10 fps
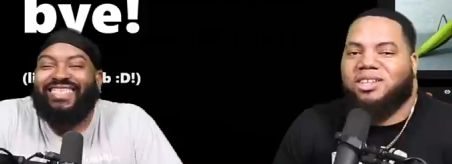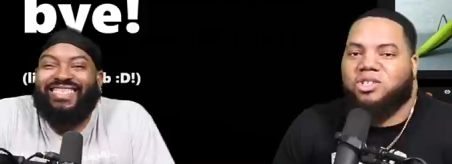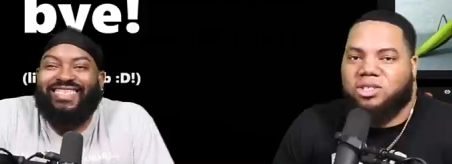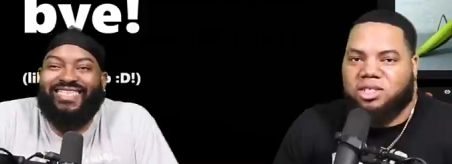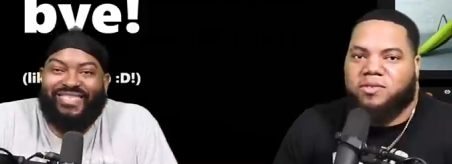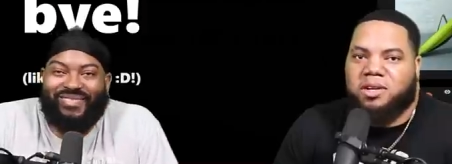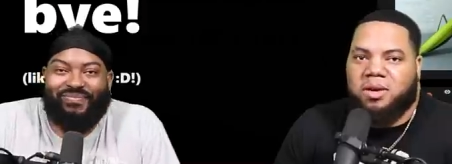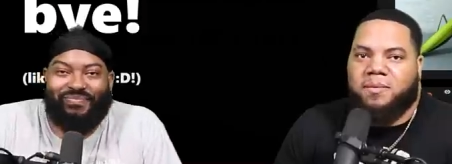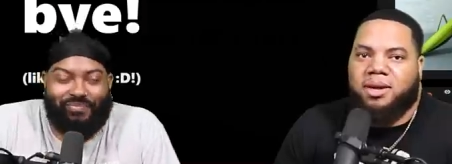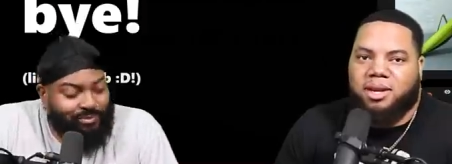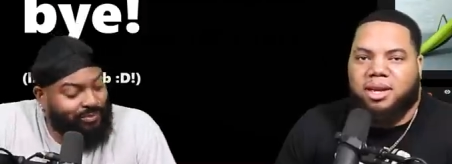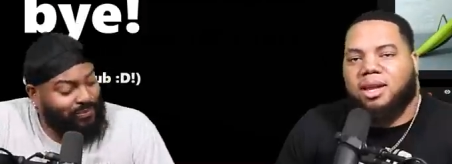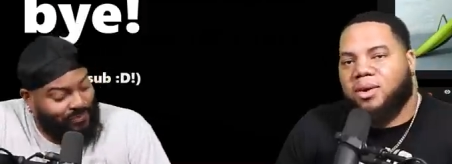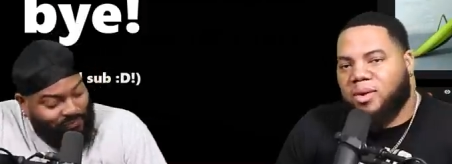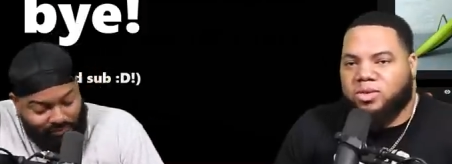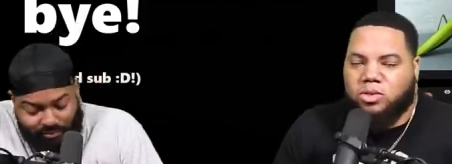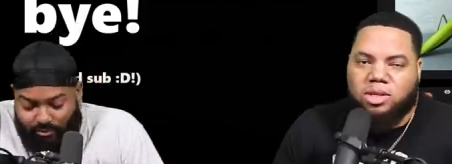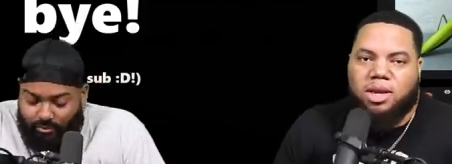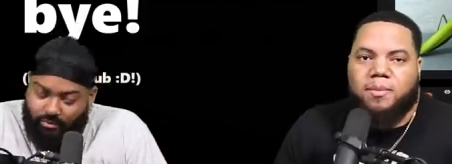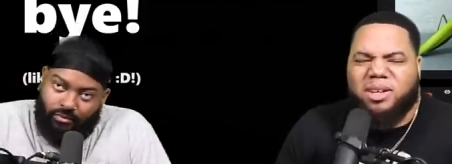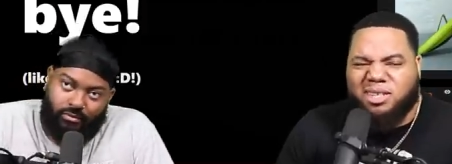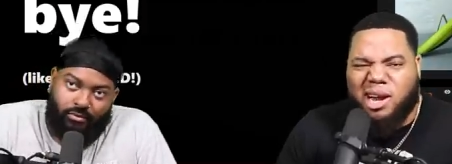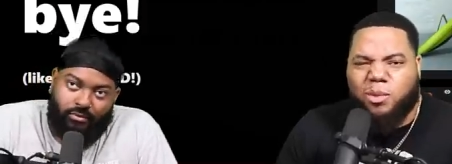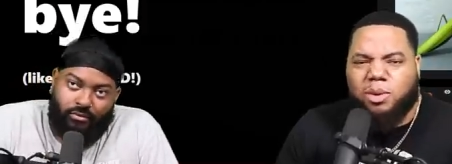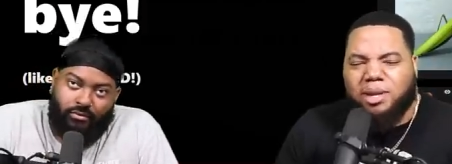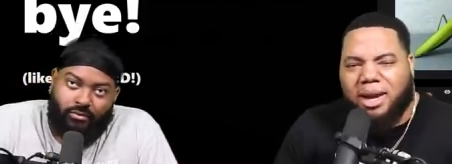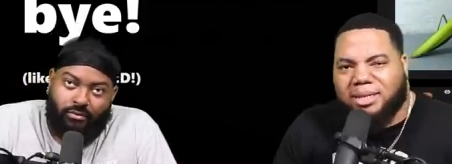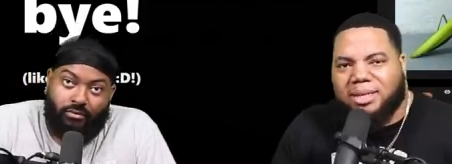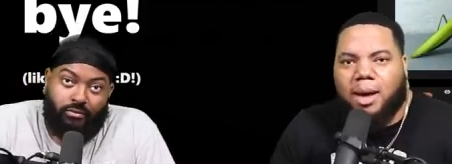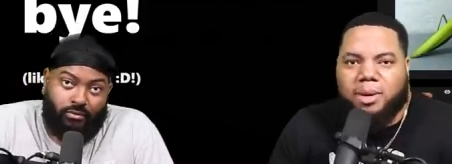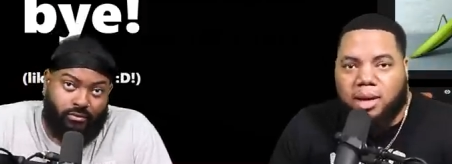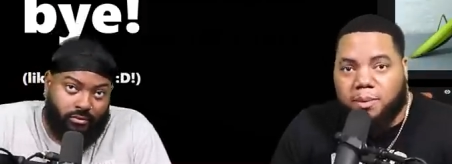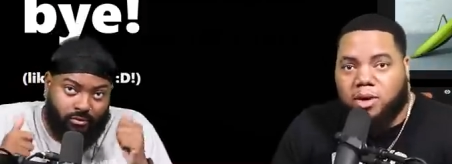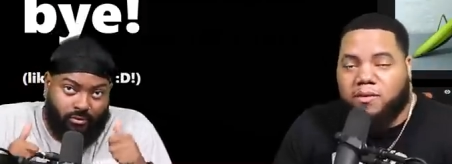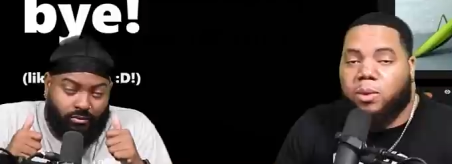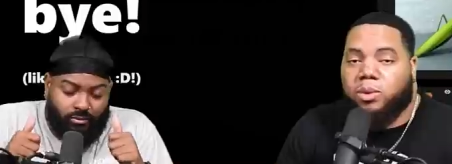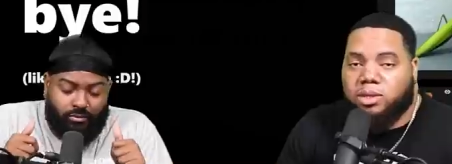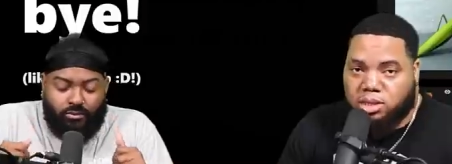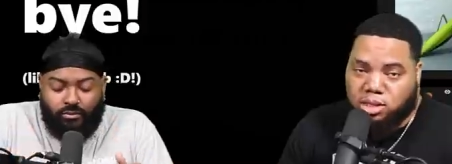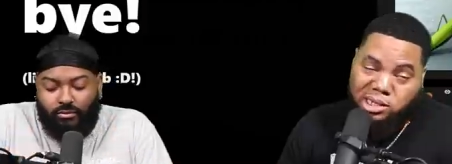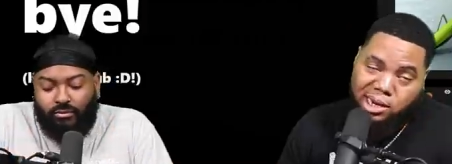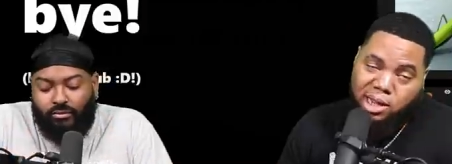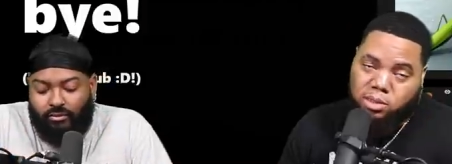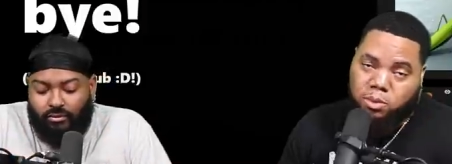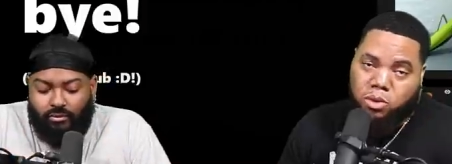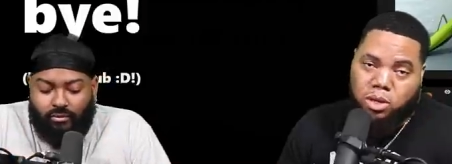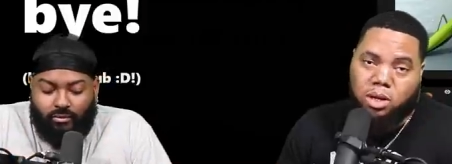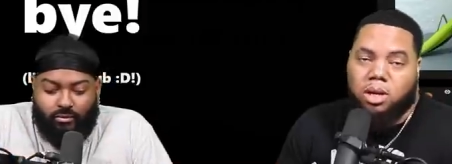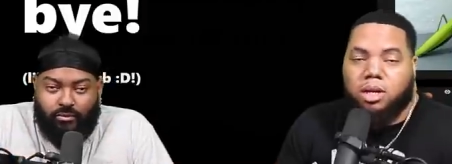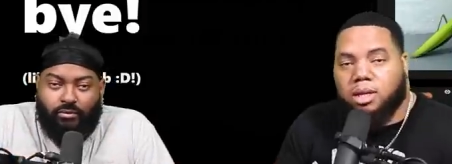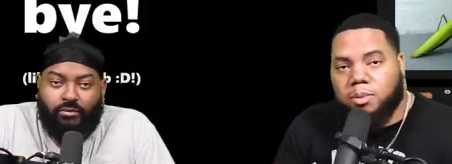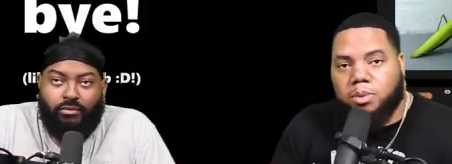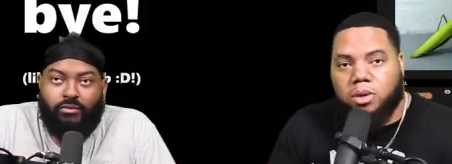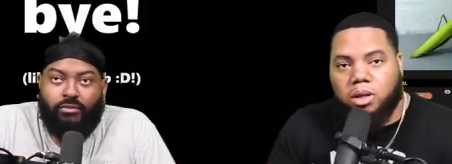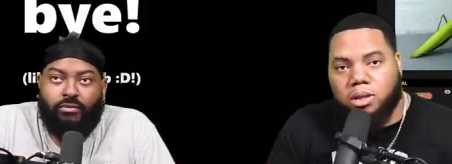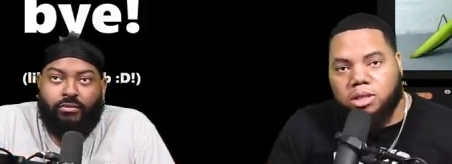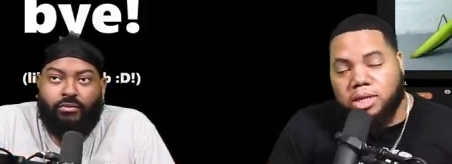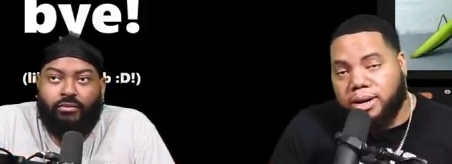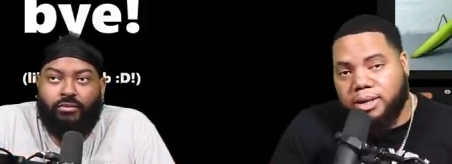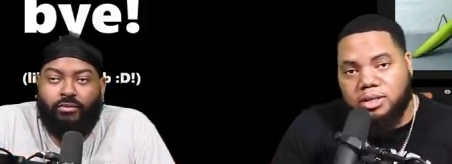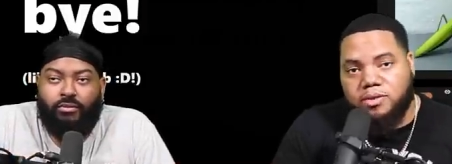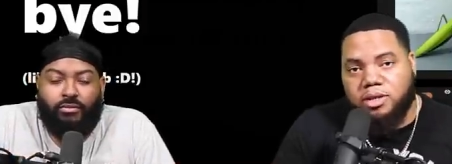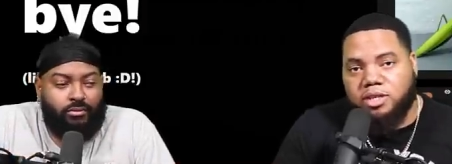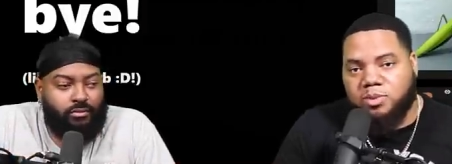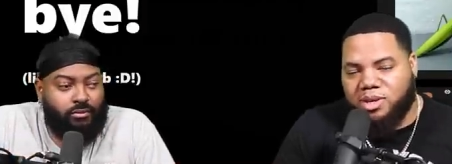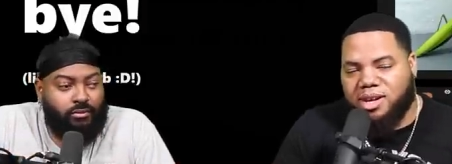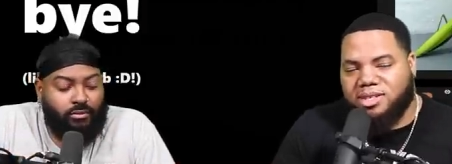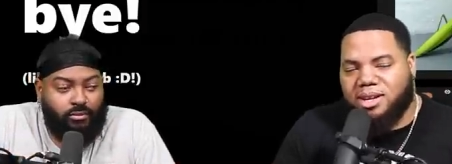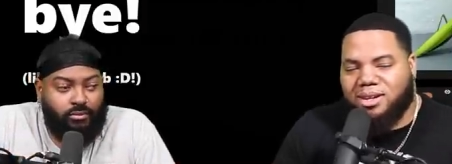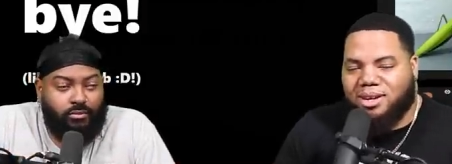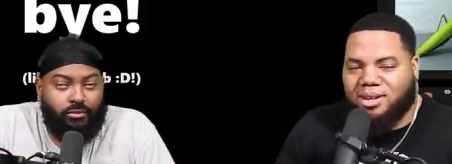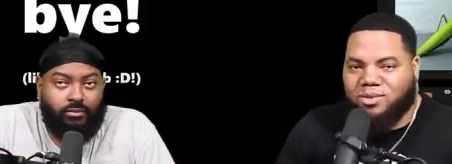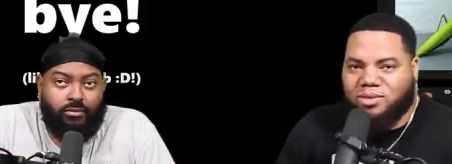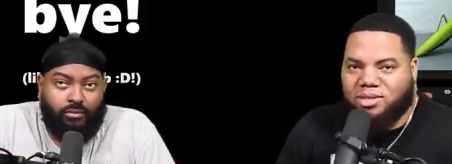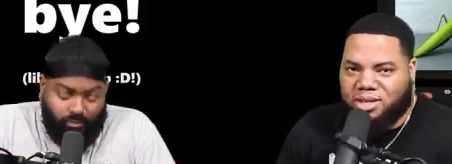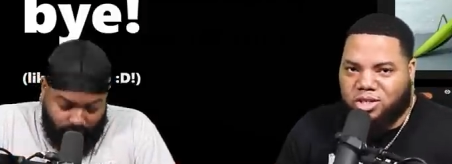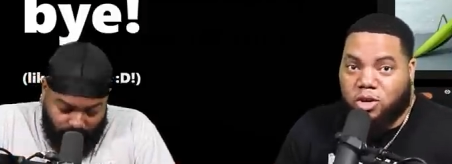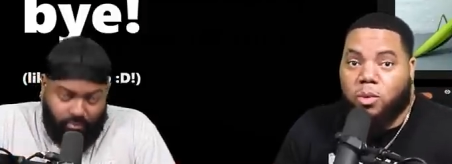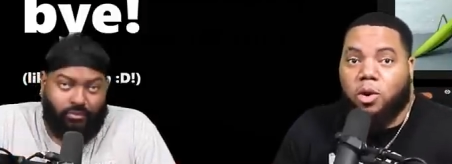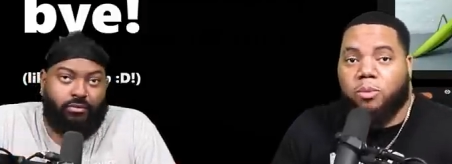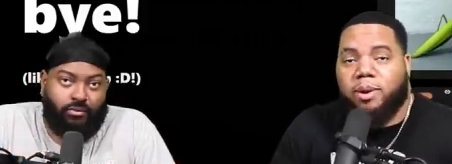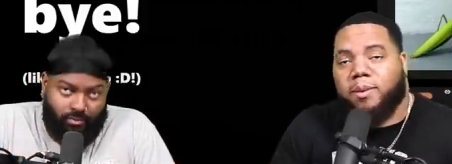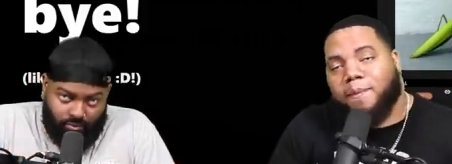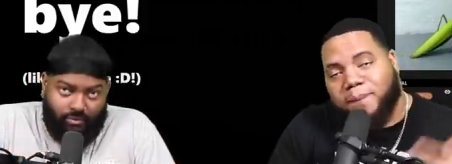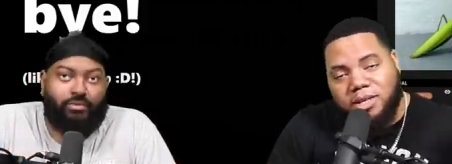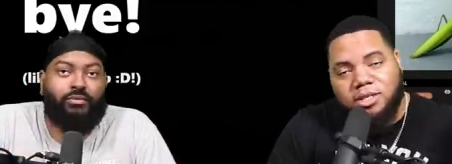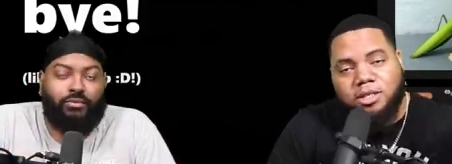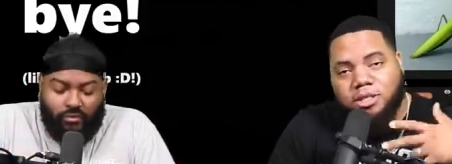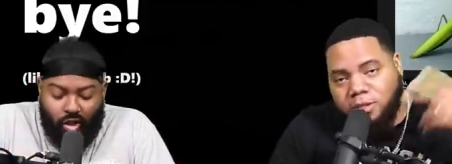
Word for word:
Speaker 1: enjoyed this video, man. Mm-hmm. Again, like Ross was saying, make sure y'all run up the likes, comment down below if y'all want us to check out some more keep on sharing these videos, and we catch y'all in the next one. Clutch gonna roll, baby. Peace.